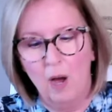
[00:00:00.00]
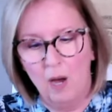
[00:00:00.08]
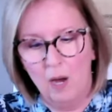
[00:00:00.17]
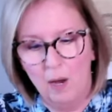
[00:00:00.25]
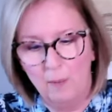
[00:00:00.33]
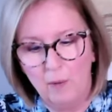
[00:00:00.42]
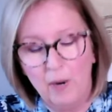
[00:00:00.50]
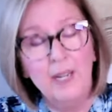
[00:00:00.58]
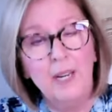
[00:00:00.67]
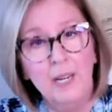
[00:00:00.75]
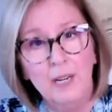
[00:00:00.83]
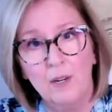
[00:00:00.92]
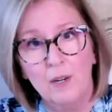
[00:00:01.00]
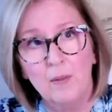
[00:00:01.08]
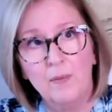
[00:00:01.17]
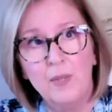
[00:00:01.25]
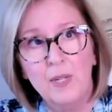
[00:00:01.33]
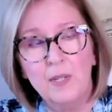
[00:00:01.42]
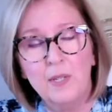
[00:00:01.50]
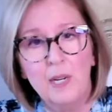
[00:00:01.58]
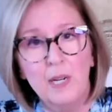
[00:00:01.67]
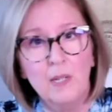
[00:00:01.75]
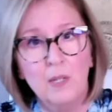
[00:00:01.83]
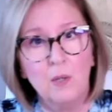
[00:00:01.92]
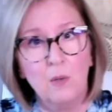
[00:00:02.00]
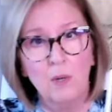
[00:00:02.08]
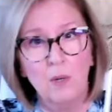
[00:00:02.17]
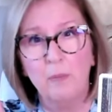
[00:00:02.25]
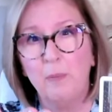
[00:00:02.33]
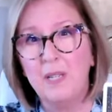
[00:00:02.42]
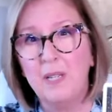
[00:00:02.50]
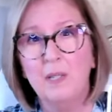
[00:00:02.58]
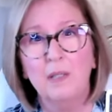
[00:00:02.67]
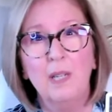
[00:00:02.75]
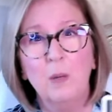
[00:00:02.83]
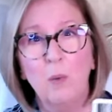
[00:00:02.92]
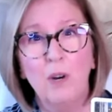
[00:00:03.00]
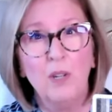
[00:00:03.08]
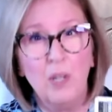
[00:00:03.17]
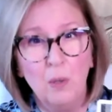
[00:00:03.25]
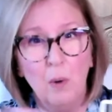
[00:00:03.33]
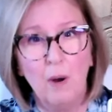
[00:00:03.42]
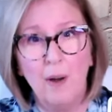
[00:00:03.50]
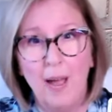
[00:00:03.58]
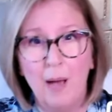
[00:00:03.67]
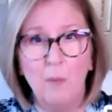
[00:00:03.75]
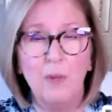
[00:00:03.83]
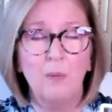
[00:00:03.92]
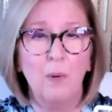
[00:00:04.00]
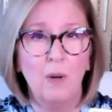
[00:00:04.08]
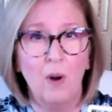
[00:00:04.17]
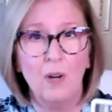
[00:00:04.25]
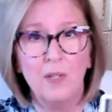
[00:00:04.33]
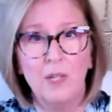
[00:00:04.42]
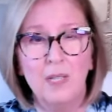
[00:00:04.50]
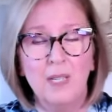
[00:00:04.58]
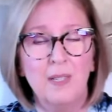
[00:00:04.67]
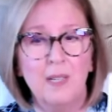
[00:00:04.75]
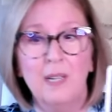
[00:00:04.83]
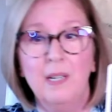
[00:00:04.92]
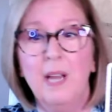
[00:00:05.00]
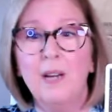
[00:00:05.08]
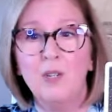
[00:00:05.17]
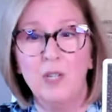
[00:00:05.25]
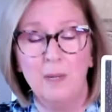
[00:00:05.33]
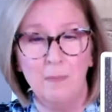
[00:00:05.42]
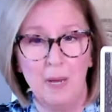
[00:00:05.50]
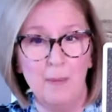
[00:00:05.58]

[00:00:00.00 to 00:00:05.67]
um, right here, this is sort of presently where you are at with regard to this connection.